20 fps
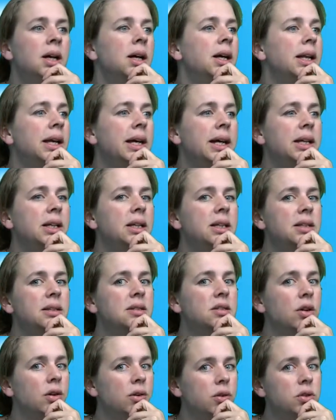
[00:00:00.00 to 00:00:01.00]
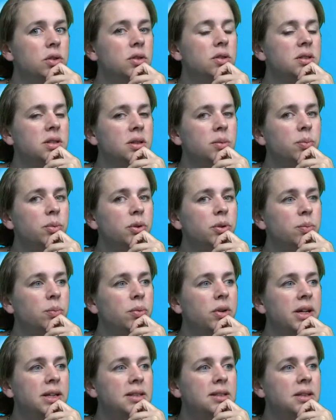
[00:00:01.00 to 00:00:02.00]
That is also simple
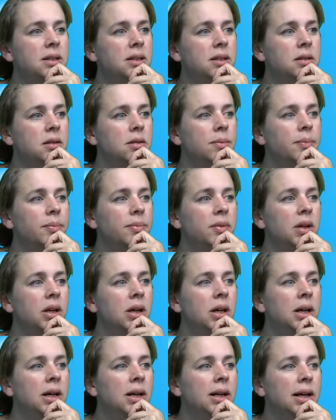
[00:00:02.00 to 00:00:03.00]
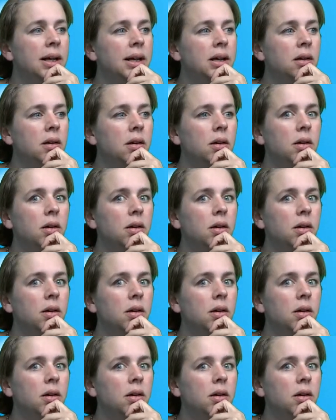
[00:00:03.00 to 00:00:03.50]
present, like